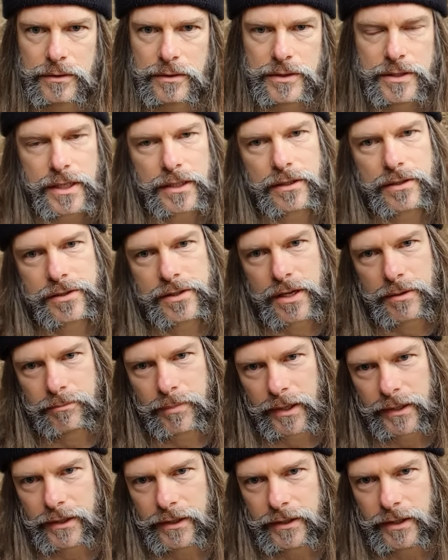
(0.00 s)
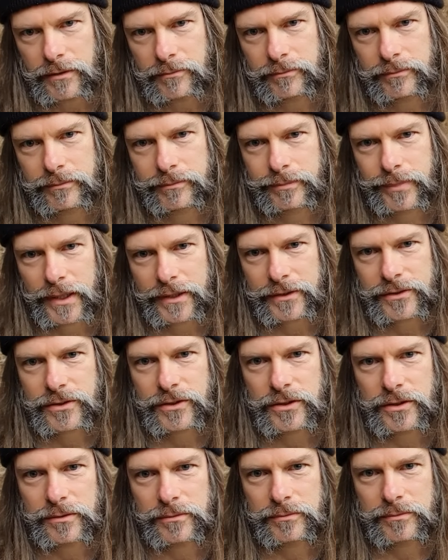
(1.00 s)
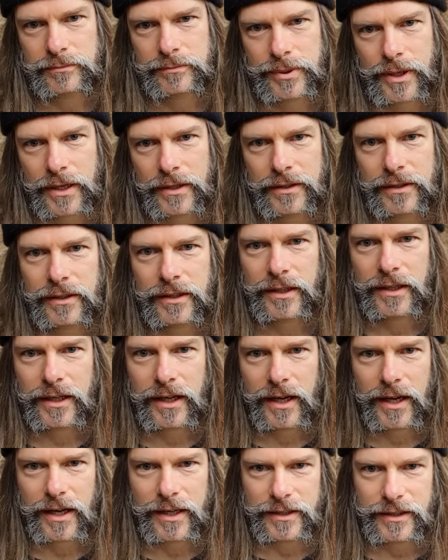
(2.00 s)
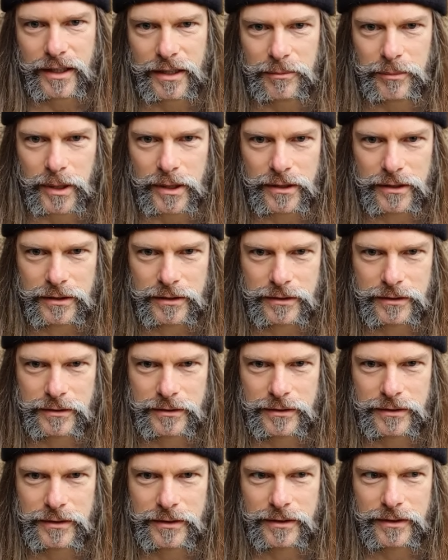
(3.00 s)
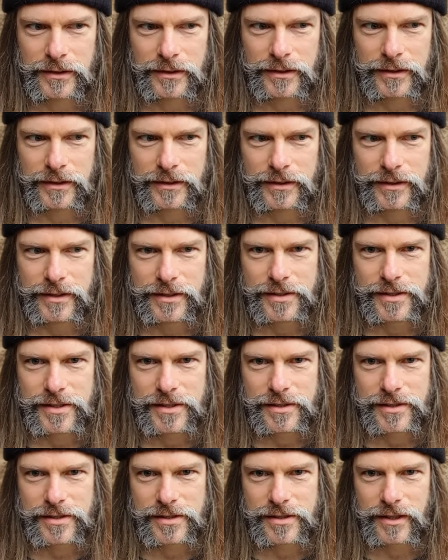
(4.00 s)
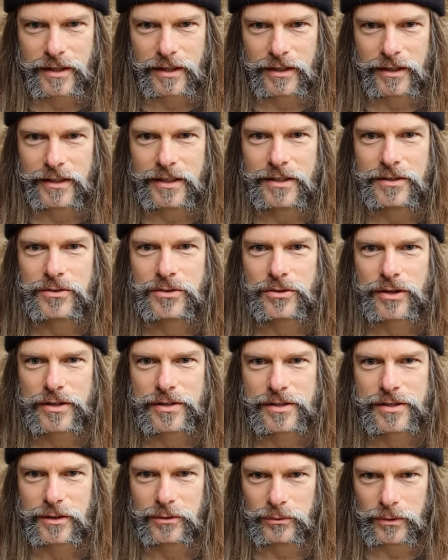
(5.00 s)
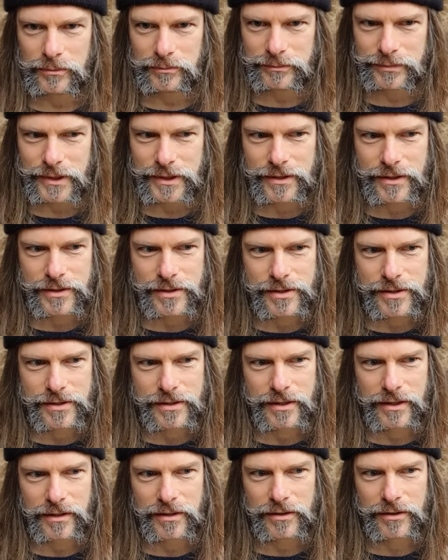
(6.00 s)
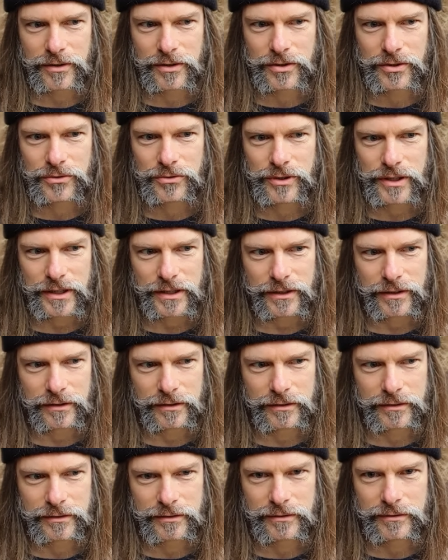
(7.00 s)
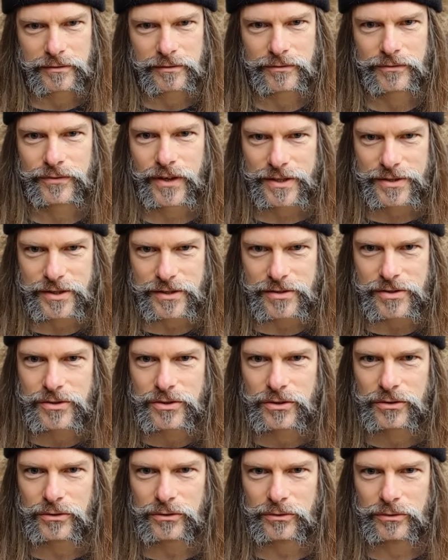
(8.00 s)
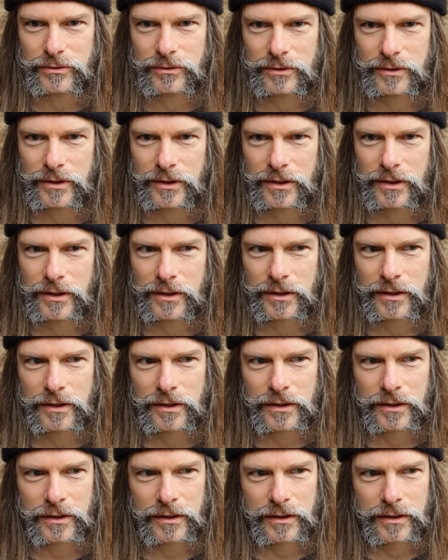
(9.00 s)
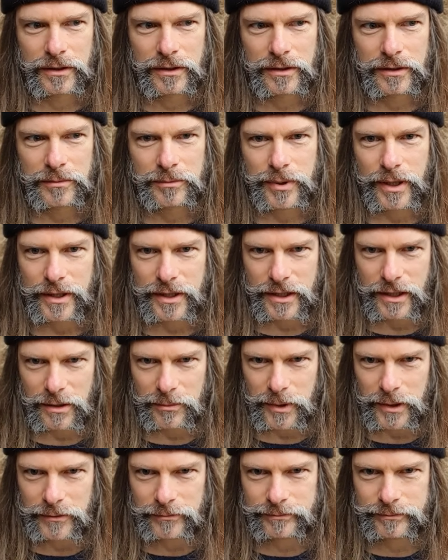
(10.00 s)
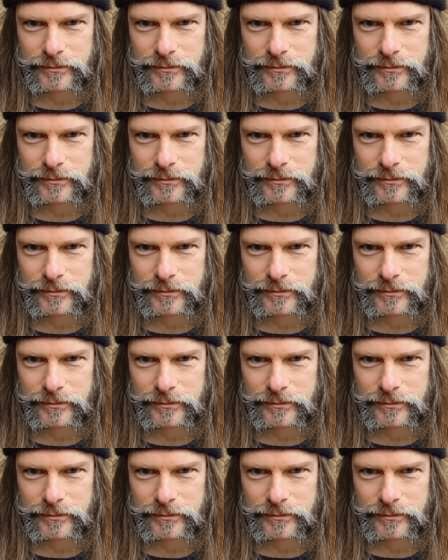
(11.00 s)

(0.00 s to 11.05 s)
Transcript: Taking a step back again, back to pranayama, this is an interesting one because there are three facets to pranayama.